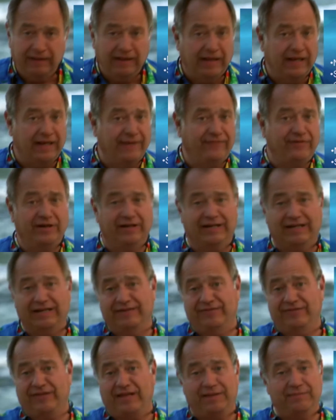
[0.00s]
if you
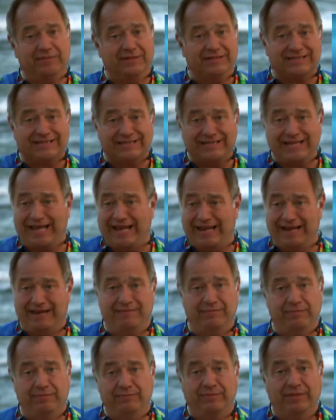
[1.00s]
give them the
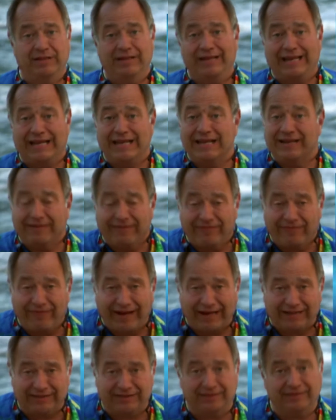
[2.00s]
same
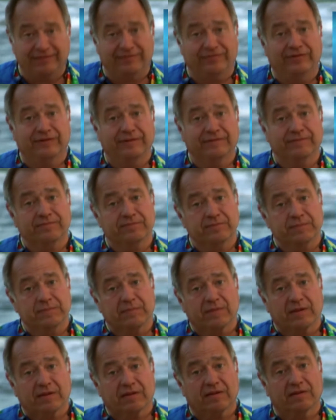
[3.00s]
ineffective
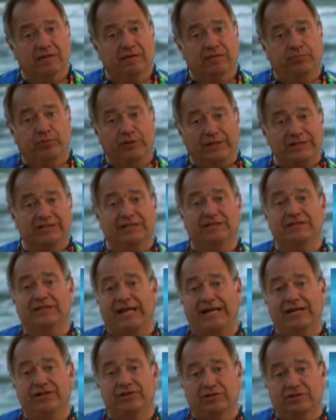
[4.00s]

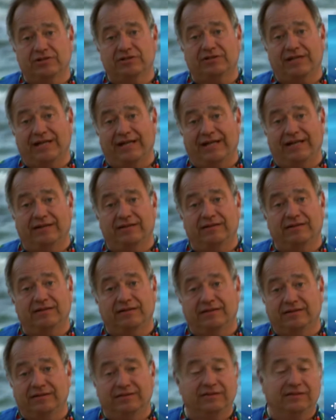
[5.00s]
presentations and
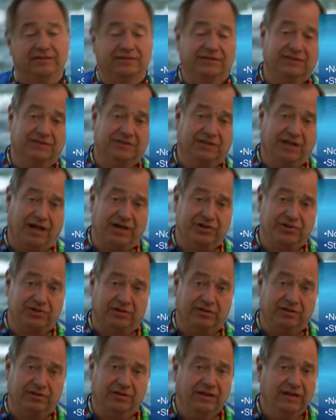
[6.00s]
a
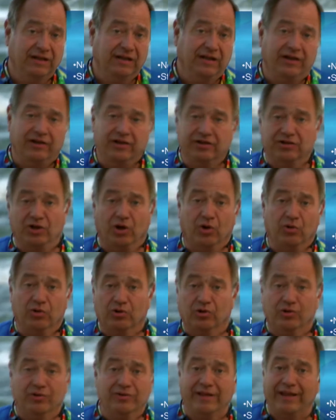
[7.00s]
discussion, you don't
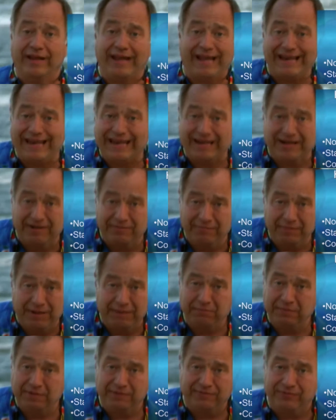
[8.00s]
earn any
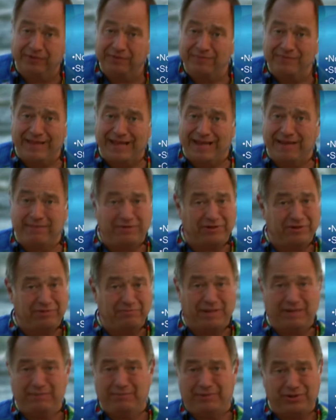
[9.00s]
commitment from them. And
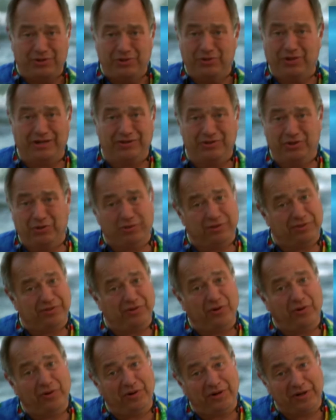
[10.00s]
remember, you've got no
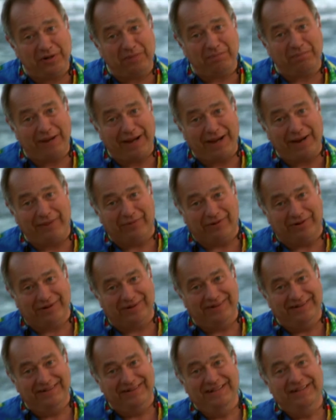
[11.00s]
authority or power.
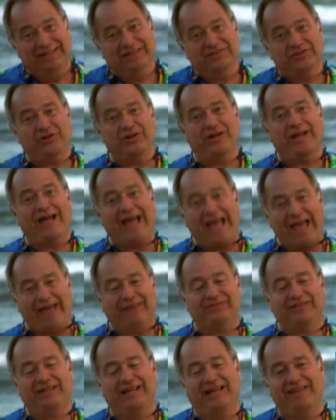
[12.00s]
So you
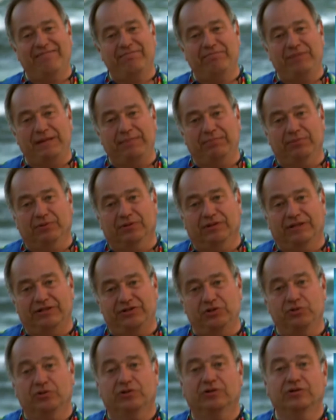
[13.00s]
have to have people
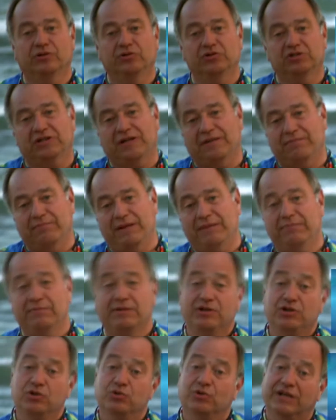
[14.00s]
whose
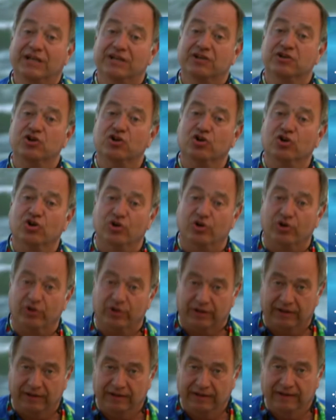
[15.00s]
commitment you can
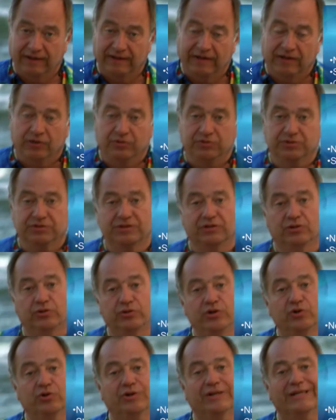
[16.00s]
earn, who
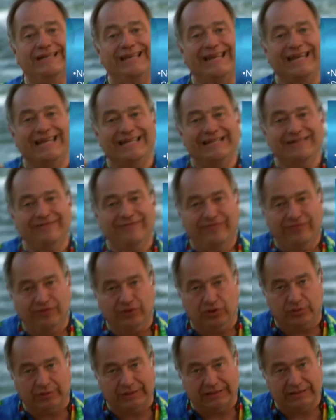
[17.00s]
you can
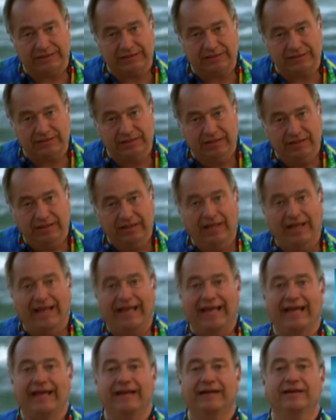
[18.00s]
influence.
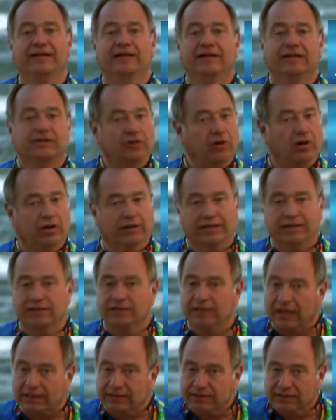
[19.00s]
And talking
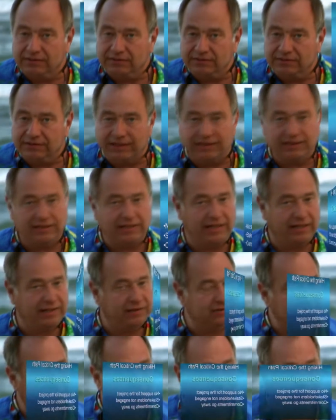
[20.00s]
technical
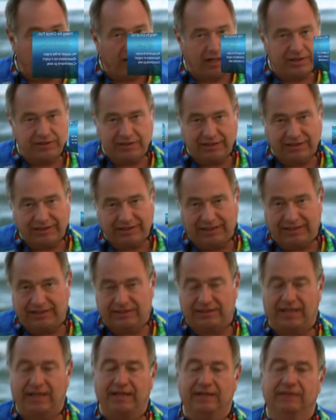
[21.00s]
details or project
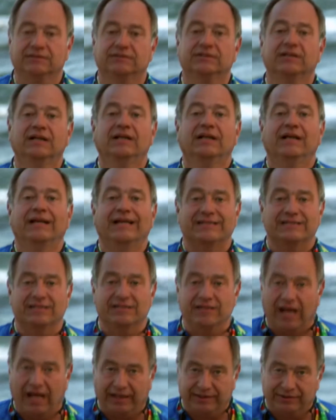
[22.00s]
details is
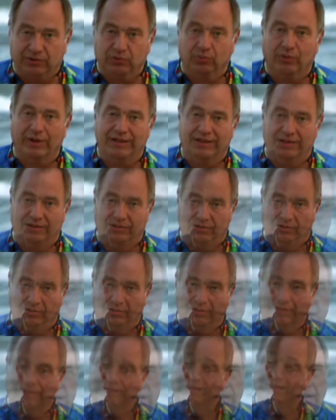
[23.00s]
not the way to
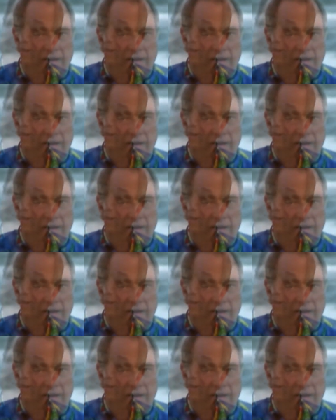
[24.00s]
do it.